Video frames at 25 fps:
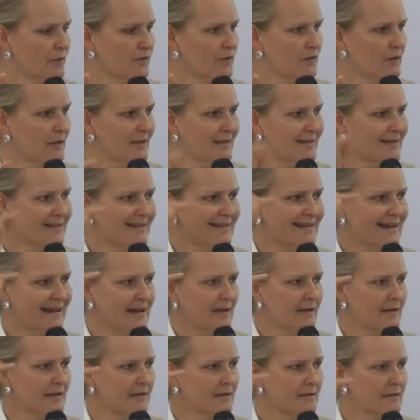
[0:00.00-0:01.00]
was that
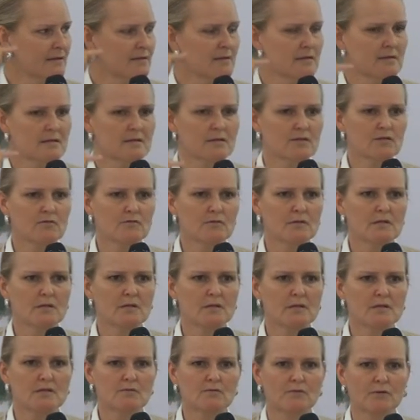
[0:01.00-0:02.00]
9
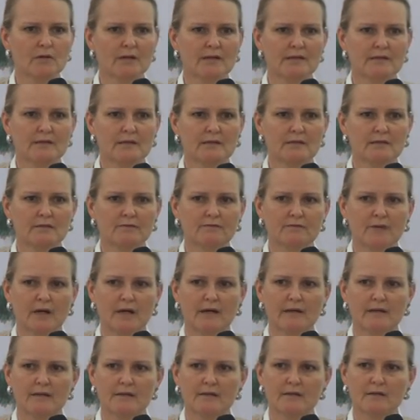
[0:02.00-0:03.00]
constituencies were
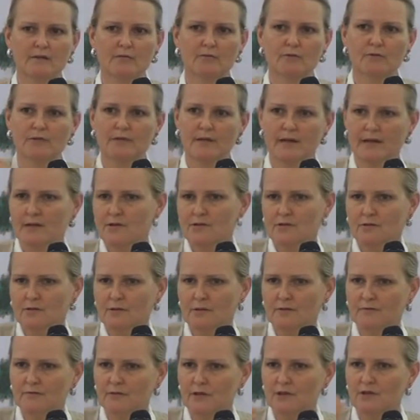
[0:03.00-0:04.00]
identified, and there were
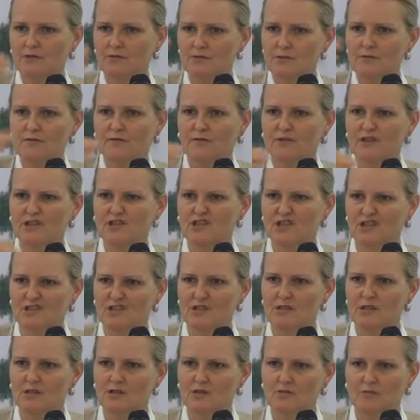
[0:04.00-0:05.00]
national conveners for each
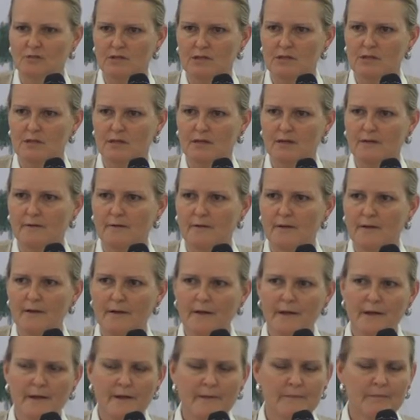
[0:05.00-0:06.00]
constituency.
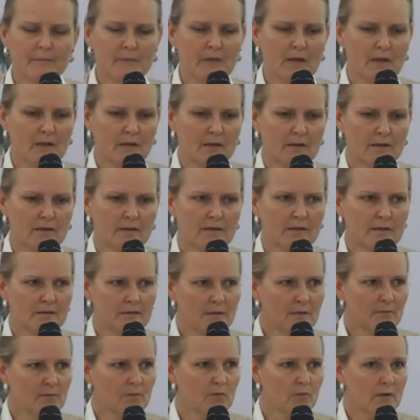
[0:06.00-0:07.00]
The
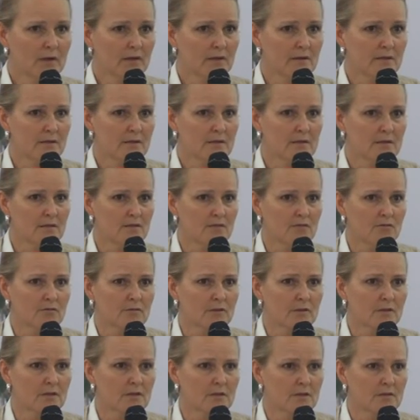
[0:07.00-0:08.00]
number 1
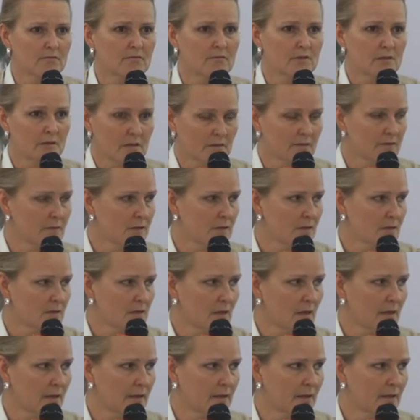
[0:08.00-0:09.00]
constituency was civil
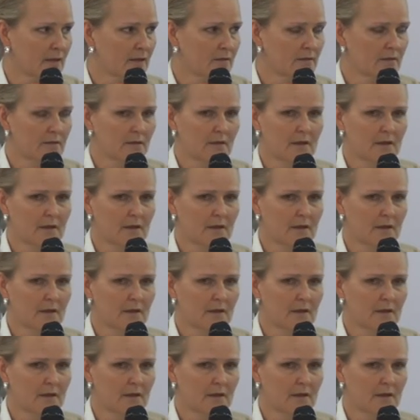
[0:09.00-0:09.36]
society.